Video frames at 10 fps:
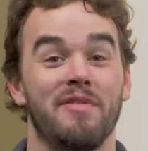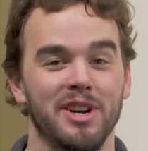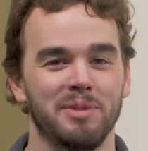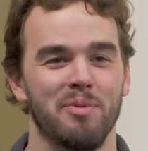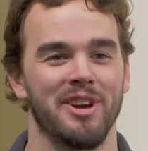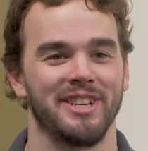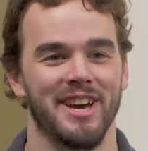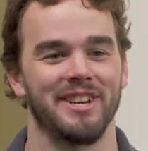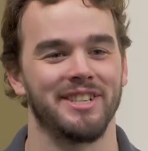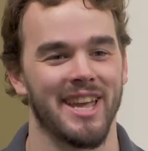first point
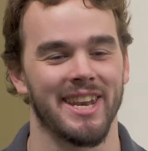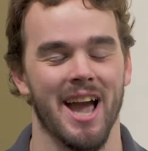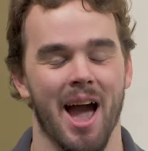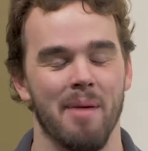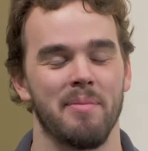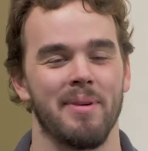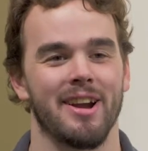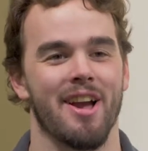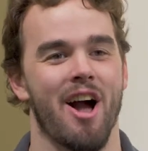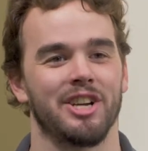to understanding
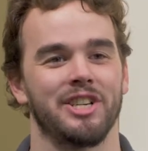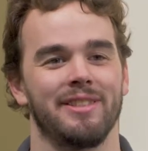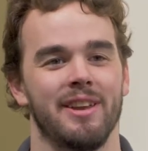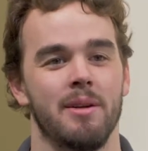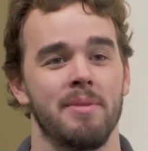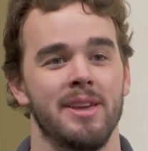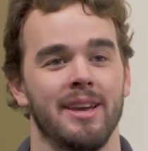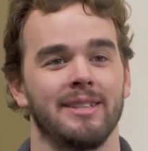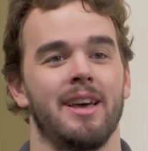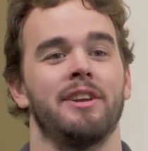hyperbaric oxygen therapy
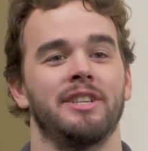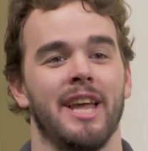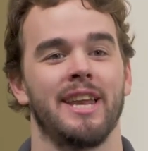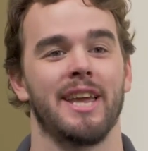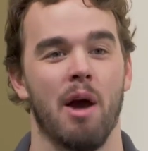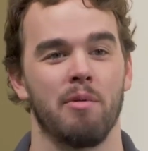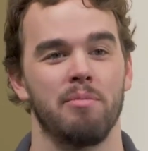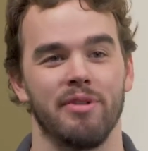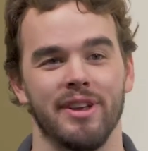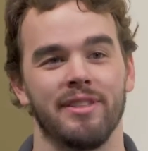is understanding how we
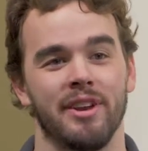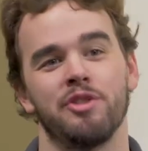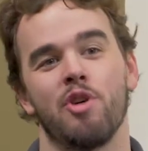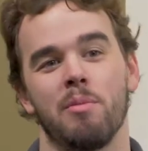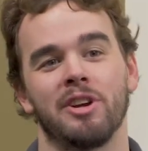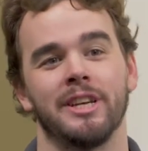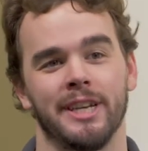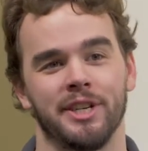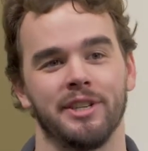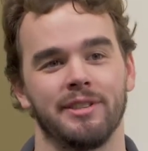breathe under normal
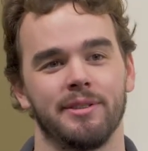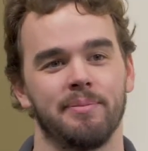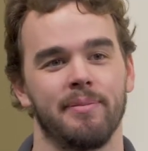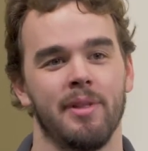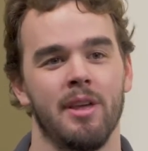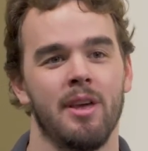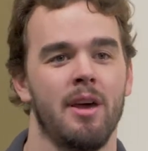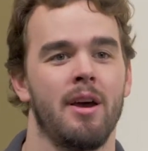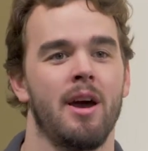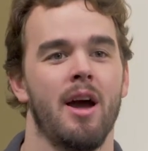conditions.
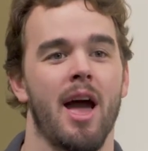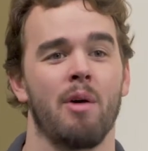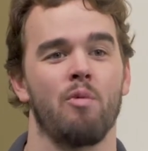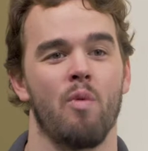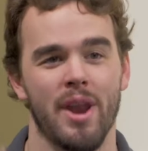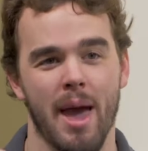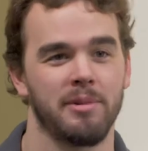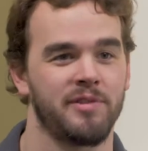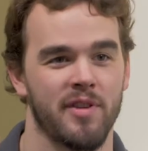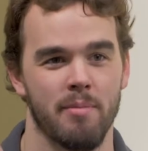At 1
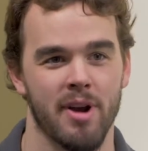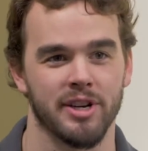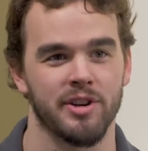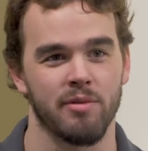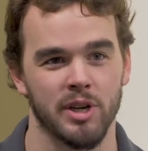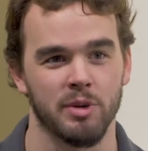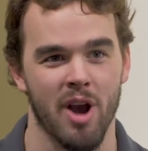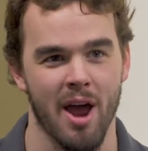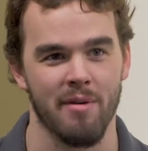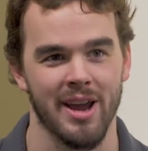atmosphere of pressure, which
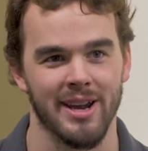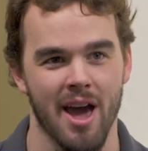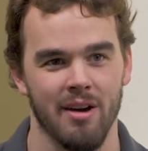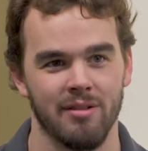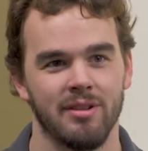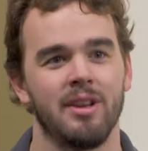we're at right now,